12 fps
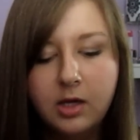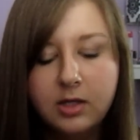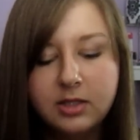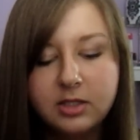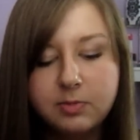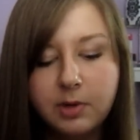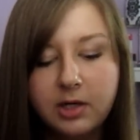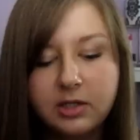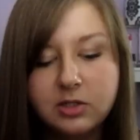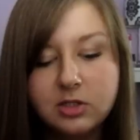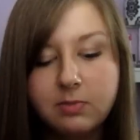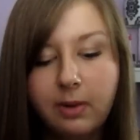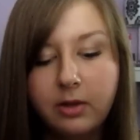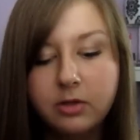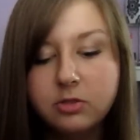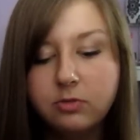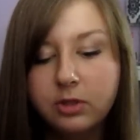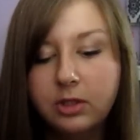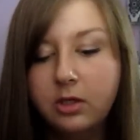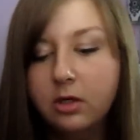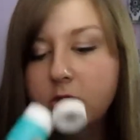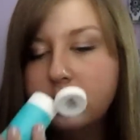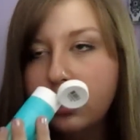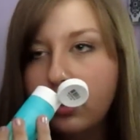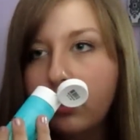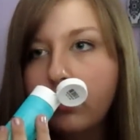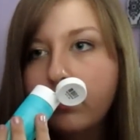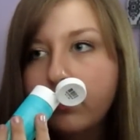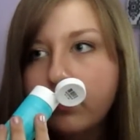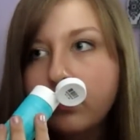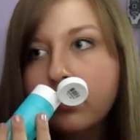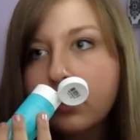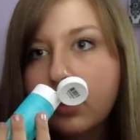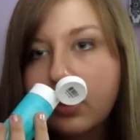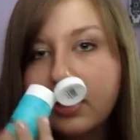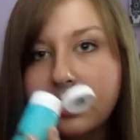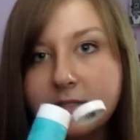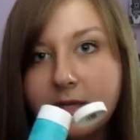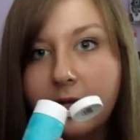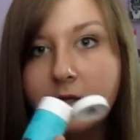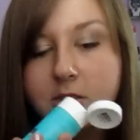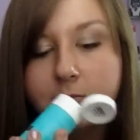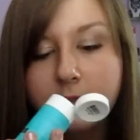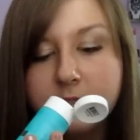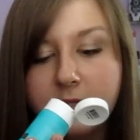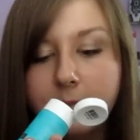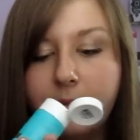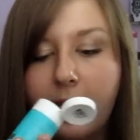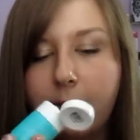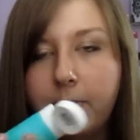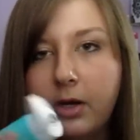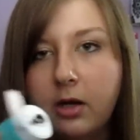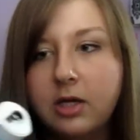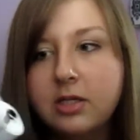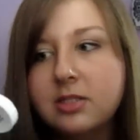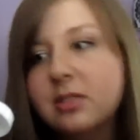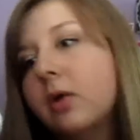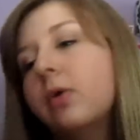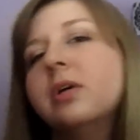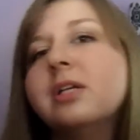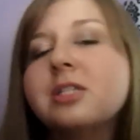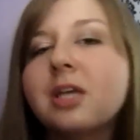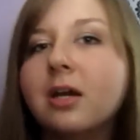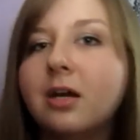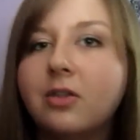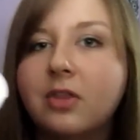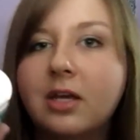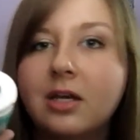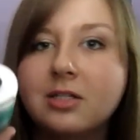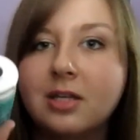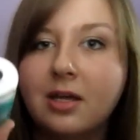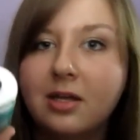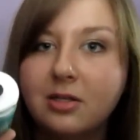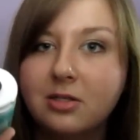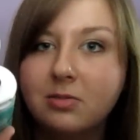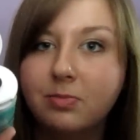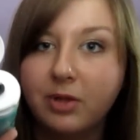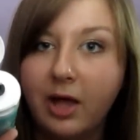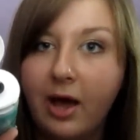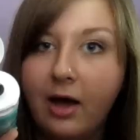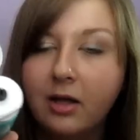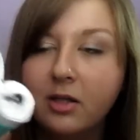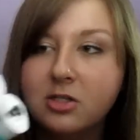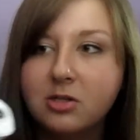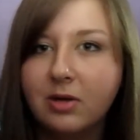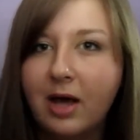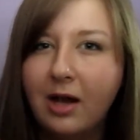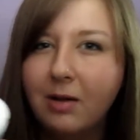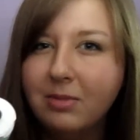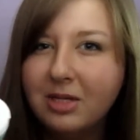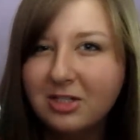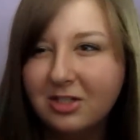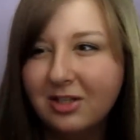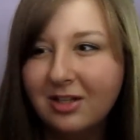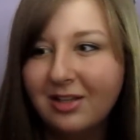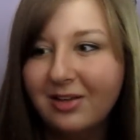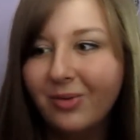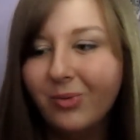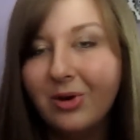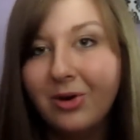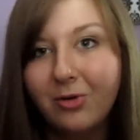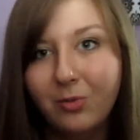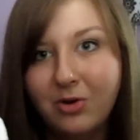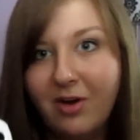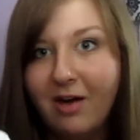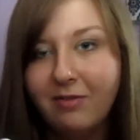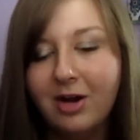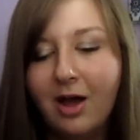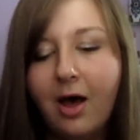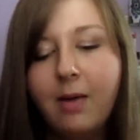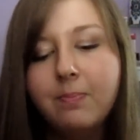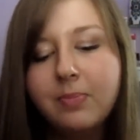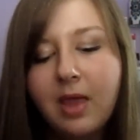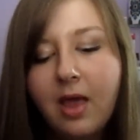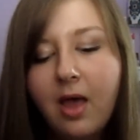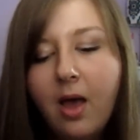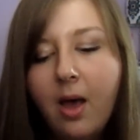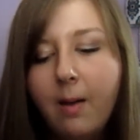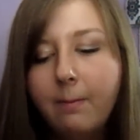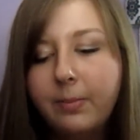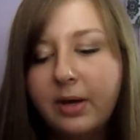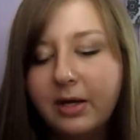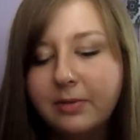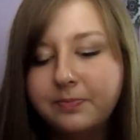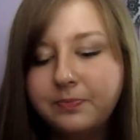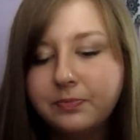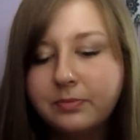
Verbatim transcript: This product smells really good too. Like it said, it smells like blackberries. The only scary thing is it is black, so it kind of makes you look a little weird when you have it on. But